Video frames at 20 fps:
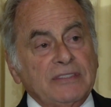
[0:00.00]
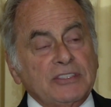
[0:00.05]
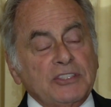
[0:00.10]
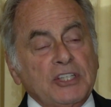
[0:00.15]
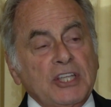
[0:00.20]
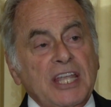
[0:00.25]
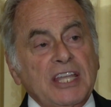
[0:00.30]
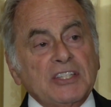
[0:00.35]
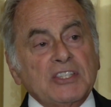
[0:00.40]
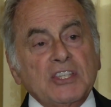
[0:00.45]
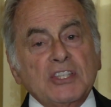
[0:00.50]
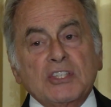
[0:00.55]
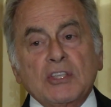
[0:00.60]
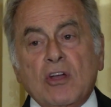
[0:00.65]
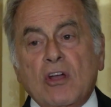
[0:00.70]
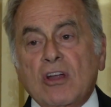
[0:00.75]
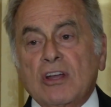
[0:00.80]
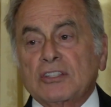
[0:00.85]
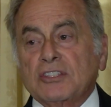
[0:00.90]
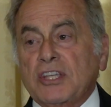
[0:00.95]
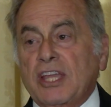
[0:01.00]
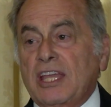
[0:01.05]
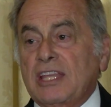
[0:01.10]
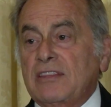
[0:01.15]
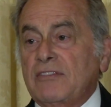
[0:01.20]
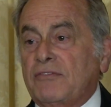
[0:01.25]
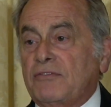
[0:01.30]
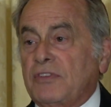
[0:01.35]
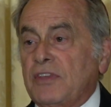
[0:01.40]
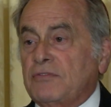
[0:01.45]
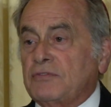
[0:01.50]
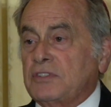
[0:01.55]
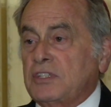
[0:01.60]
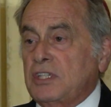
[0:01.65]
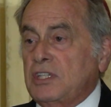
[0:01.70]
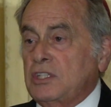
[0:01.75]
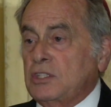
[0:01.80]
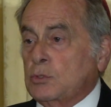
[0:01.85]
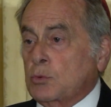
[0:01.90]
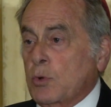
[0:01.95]
chances are 10,
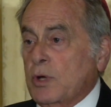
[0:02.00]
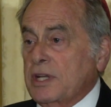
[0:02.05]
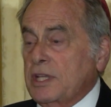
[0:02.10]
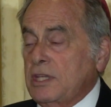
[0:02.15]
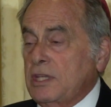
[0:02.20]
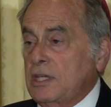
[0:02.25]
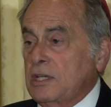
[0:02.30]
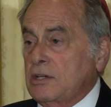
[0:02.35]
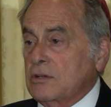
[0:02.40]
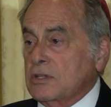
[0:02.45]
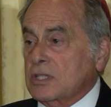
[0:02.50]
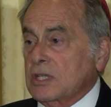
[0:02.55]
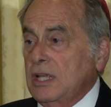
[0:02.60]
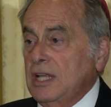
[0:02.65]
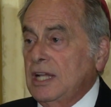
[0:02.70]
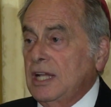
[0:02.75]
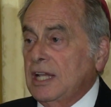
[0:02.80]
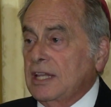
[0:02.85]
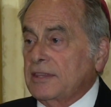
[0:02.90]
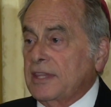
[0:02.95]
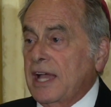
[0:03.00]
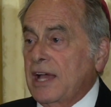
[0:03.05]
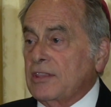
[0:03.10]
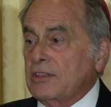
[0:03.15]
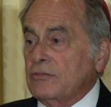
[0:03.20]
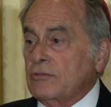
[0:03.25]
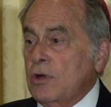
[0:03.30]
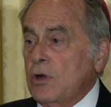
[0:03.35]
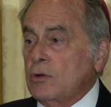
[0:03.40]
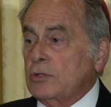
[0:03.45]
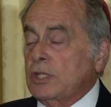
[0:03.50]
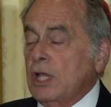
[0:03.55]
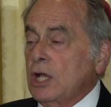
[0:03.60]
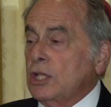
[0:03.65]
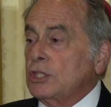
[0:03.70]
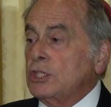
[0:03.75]
15, 20 years down the road,